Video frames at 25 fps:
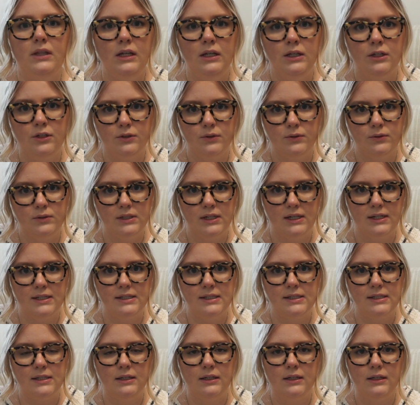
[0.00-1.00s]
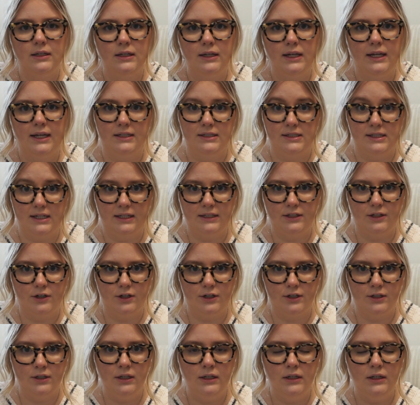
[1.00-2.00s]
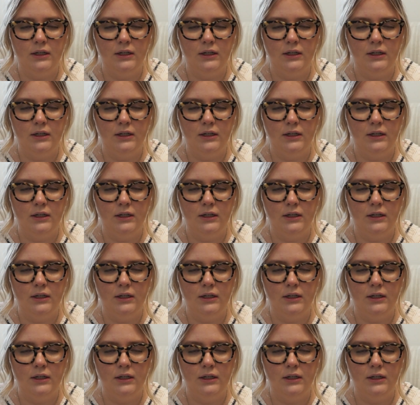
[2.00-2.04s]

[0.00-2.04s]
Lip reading: who does hand-dyed yarn,